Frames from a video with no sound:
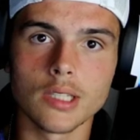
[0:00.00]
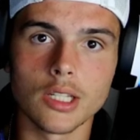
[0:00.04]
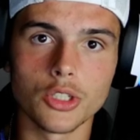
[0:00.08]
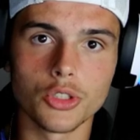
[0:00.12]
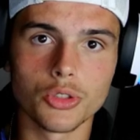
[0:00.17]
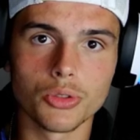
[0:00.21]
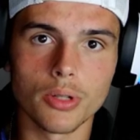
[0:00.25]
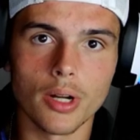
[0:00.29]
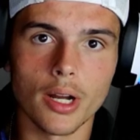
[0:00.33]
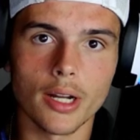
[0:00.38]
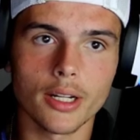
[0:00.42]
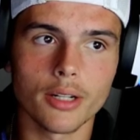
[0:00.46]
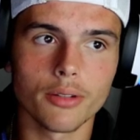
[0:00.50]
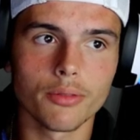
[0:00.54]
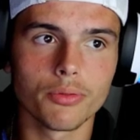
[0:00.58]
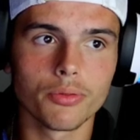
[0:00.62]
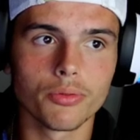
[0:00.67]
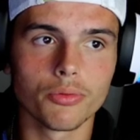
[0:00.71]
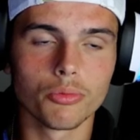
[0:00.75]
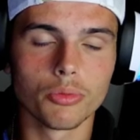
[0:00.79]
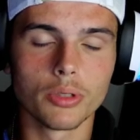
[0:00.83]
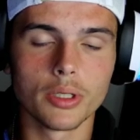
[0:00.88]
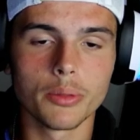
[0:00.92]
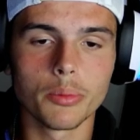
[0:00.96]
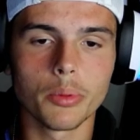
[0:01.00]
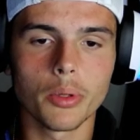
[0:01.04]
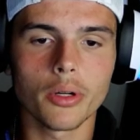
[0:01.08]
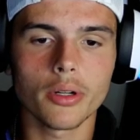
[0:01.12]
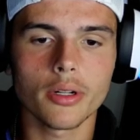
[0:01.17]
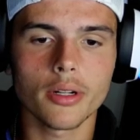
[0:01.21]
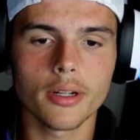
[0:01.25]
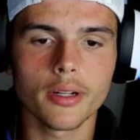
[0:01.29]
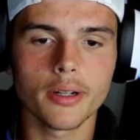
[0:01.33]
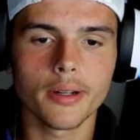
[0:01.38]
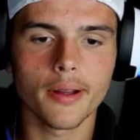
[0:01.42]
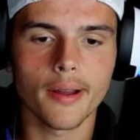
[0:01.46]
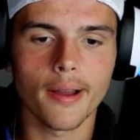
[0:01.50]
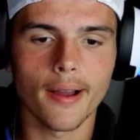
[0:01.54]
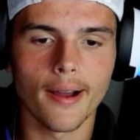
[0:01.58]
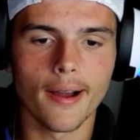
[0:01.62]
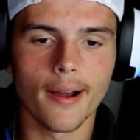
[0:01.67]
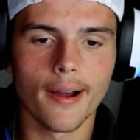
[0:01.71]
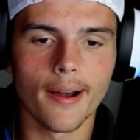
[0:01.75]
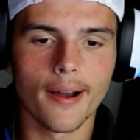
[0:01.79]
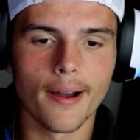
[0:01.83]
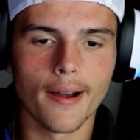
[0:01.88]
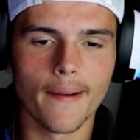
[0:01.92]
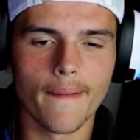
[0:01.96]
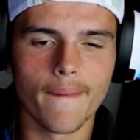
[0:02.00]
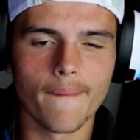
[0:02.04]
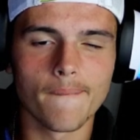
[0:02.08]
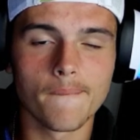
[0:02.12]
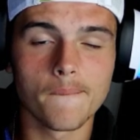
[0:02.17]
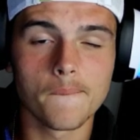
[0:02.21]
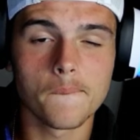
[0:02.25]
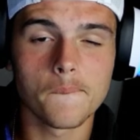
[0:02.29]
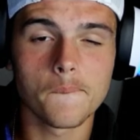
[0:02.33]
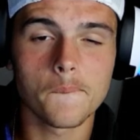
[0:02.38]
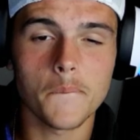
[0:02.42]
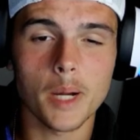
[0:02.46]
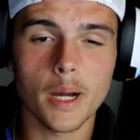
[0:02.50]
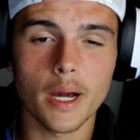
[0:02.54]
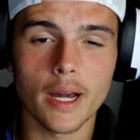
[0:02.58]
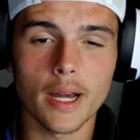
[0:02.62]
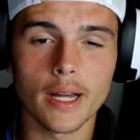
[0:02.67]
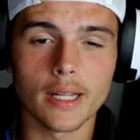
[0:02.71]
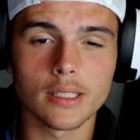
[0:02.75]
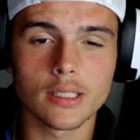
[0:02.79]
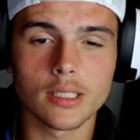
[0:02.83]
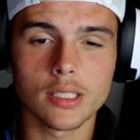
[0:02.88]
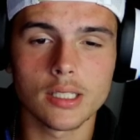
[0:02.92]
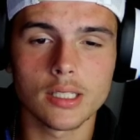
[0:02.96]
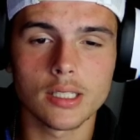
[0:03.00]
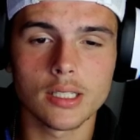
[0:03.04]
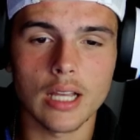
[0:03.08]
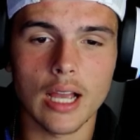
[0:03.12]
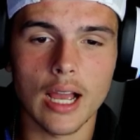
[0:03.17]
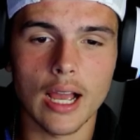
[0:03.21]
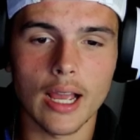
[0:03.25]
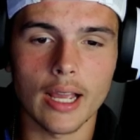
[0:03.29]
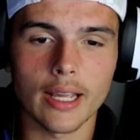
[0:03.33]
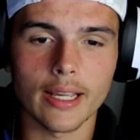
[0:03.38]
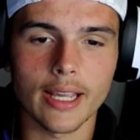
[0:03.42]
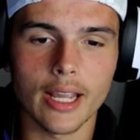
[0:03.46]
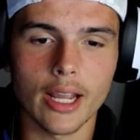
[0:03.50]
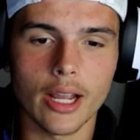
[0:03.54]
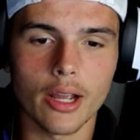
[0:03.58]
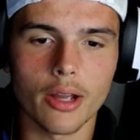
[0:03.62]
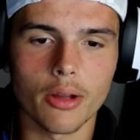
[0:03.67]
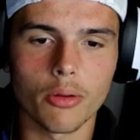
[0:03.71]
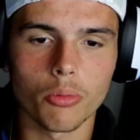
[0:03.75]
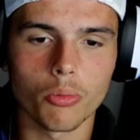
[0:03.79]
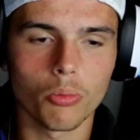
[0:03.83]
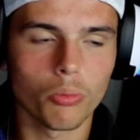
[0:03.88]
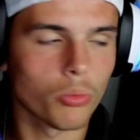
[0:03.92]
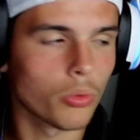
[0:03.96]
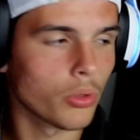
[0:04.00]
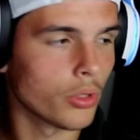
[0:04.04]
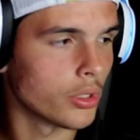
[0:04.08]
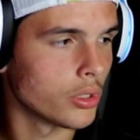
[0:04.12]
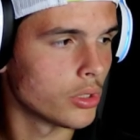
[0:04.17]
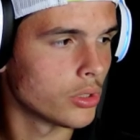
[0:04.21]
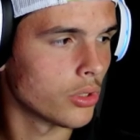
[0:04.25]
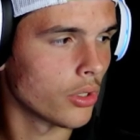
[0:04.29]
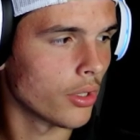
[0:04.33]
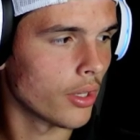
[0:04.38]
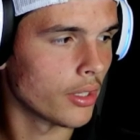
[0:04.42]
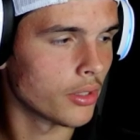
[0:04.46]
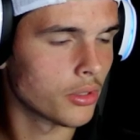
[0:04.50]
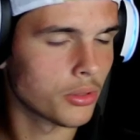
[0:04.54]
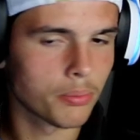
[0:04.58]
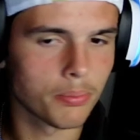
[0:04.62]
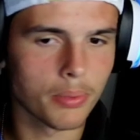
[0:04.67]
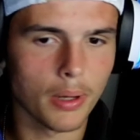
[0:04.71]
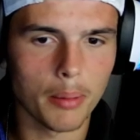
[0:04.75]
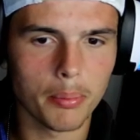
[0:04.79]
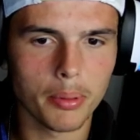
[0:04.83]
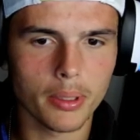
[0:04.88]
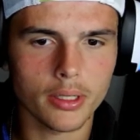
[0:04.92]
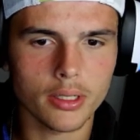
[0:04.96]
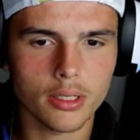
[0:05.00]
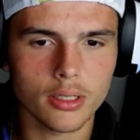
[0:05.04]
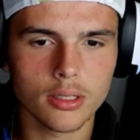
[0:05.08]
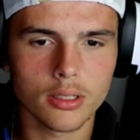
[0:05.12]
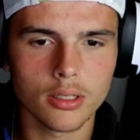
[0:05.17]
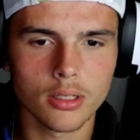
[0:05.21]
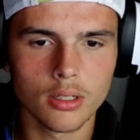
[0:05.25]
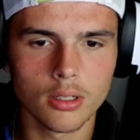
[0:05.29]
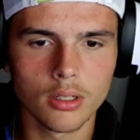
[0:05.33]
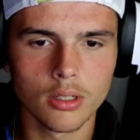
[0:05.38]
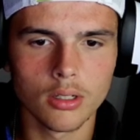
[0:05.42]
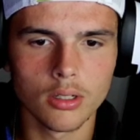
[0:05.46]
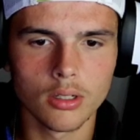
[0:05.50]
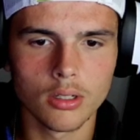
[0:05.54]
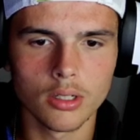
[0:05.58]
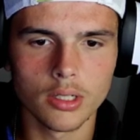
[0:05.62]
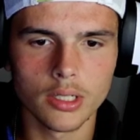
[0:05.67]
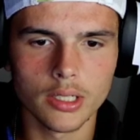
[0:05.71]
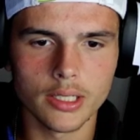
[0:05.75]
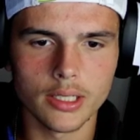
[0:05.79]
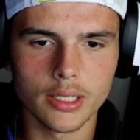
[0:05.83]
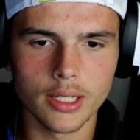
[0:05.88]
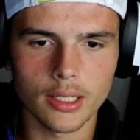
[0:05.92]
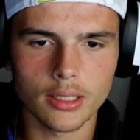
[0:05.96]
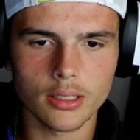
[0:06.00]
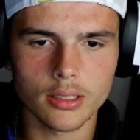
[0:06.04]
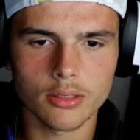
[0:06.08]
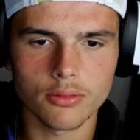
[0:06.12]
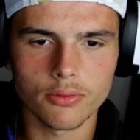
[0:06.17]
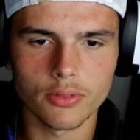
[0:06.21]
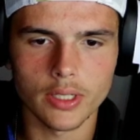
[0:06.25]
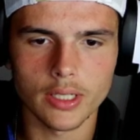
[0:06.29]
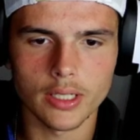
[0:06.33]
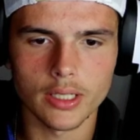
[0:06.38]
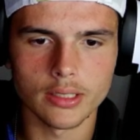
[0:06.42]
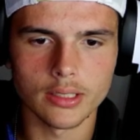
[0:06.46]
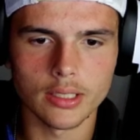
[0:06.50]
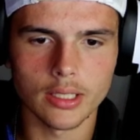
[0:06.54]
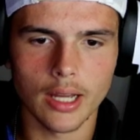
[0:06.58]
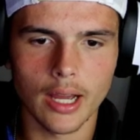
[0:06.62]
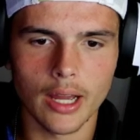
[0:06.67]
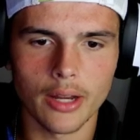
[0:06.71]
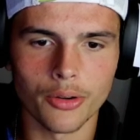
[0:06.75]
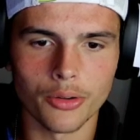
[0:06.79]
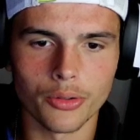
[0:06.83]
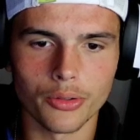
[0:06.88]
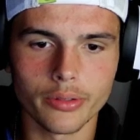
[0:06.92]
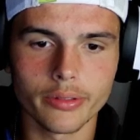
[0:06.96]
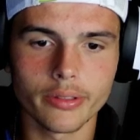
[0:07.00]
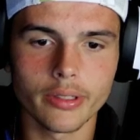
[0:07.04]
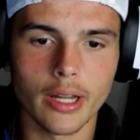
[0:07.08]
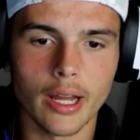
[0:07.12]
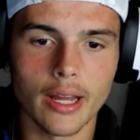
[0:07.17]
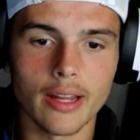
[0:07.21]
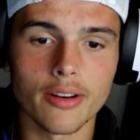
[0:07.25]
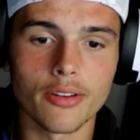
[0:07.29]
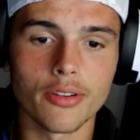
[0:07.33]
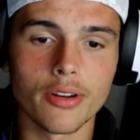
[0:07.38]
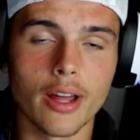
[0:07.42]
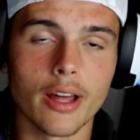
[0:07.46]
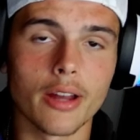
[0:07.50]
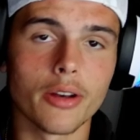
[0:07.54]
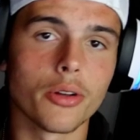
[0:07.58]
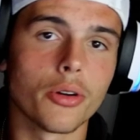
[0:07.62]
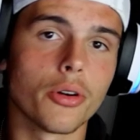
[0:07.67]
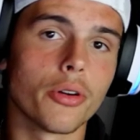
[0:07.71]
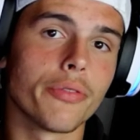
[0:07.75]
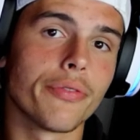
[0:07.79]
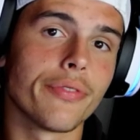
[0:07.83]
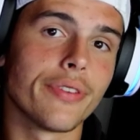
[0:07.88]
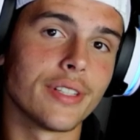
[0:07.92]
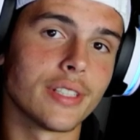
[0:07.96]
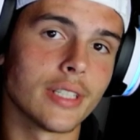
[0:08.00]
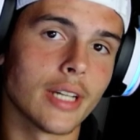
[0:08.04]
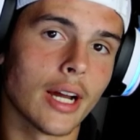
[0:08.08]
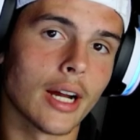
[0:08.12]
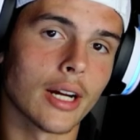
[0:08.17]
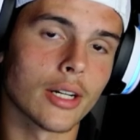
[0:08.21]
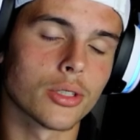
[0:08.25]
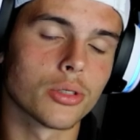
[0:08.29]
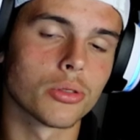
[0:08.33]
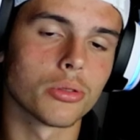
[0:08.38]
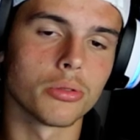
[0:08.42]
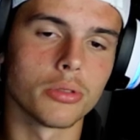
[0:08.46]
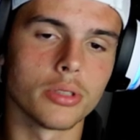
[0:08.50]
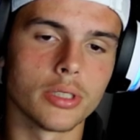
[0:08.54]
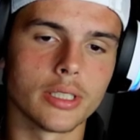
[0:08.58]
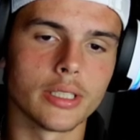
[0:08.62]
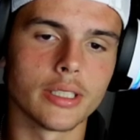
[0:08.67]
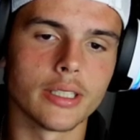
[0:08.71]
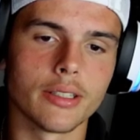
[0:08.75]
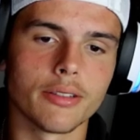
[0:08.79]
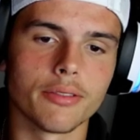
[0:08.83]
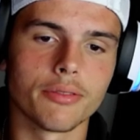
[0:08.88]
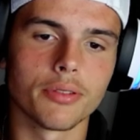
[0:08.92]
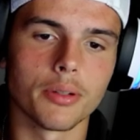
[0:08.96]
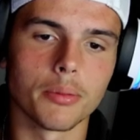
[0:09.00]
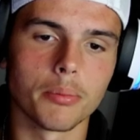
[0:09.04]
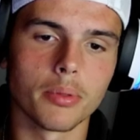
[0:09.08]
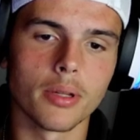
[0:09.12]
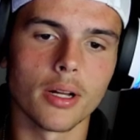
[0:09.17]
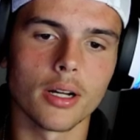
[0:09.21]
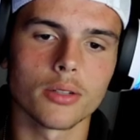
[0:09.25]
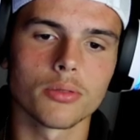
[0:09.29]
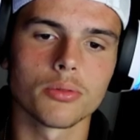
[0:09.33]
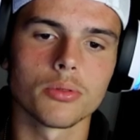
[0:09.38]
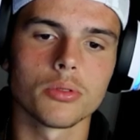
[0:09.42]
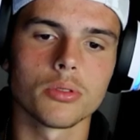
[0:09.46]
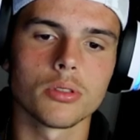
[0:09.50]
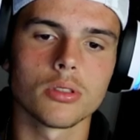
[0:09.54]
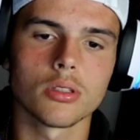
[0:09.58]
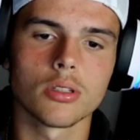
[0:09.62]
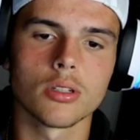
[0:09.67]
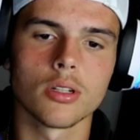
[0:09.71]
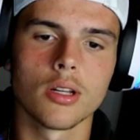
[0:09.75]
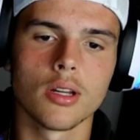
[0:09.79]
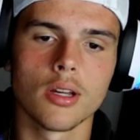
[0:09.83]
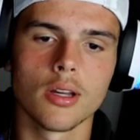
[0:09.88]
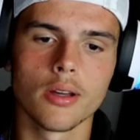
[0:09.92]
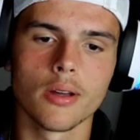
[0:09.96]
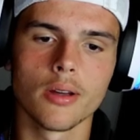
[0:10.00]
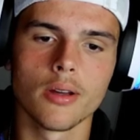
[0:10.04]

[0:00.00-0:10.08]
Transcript: the Dragon rework, uh, but I can't really show that to public yet because I don't I do not know if it's actually for Blox Fruits.